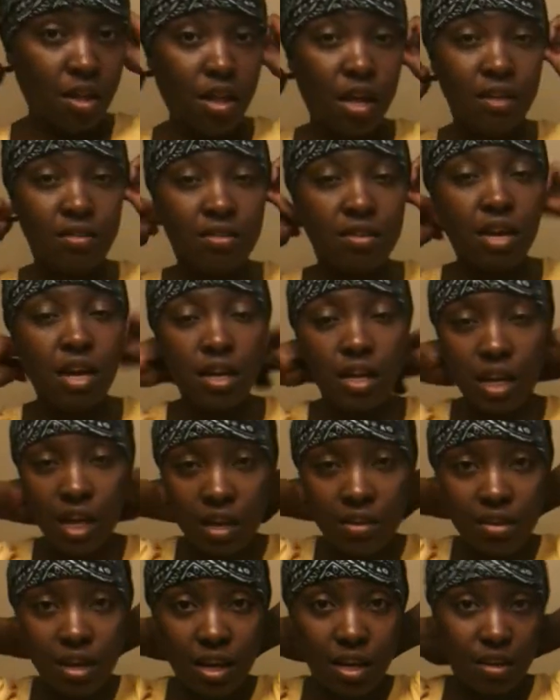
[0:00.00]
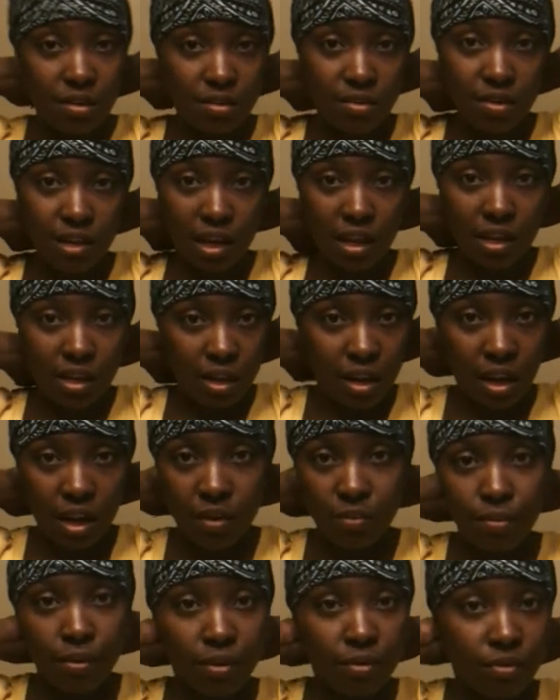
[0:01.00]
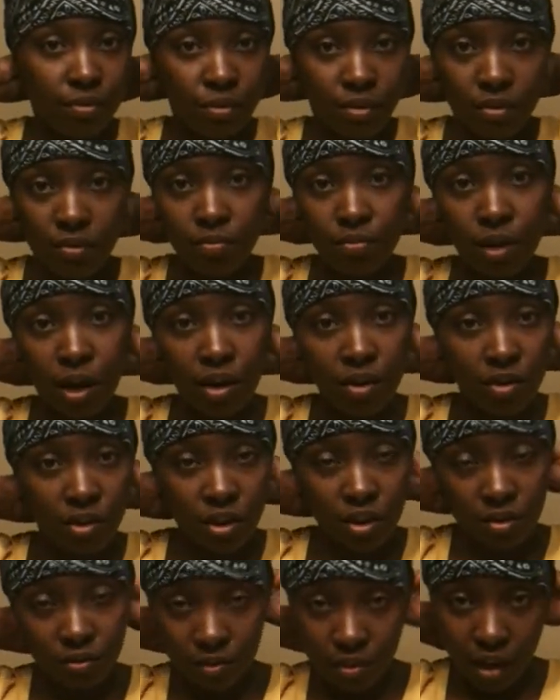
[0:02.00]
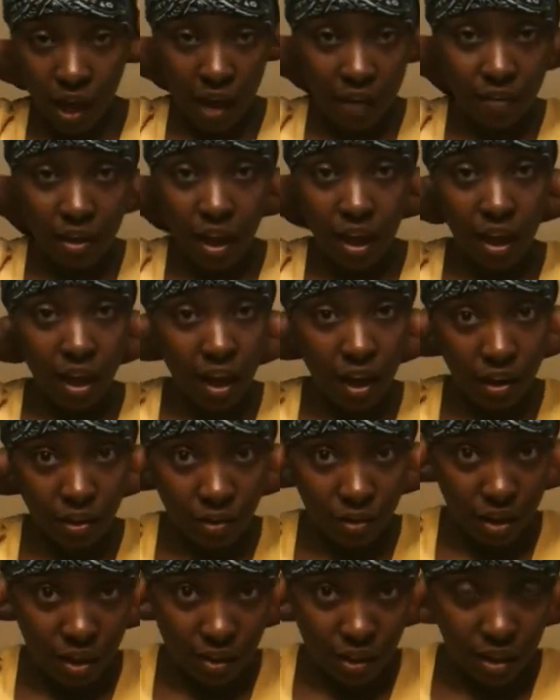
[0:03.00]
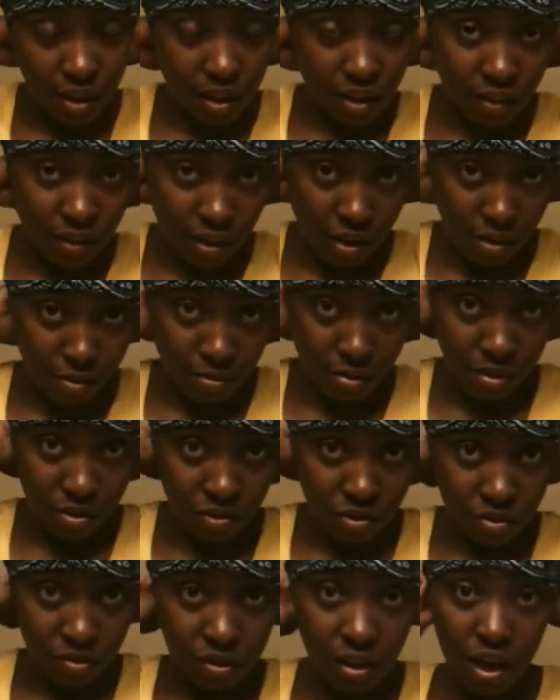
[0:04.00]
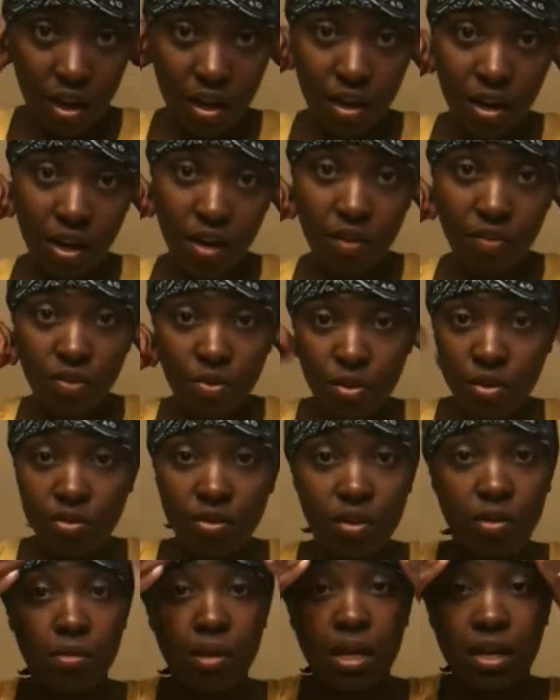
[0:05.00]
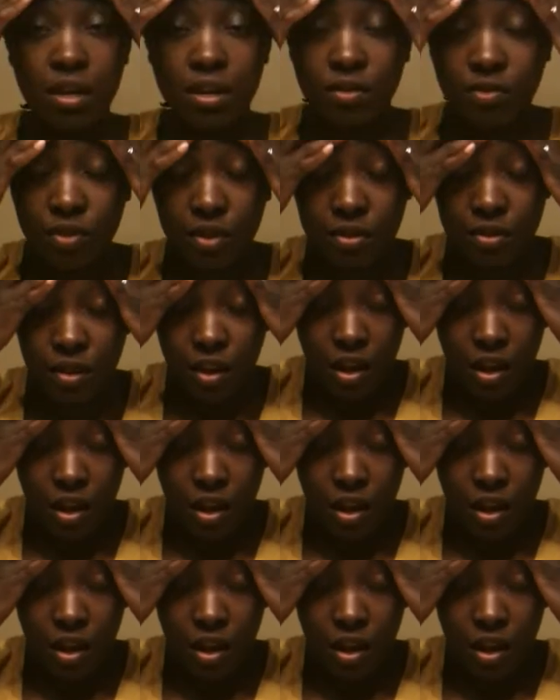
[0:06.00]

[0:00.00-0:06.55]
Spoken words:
as tight as I can stand it. I'm not going to have a headache or anything like that, but just tight enough where it's going to make a difference.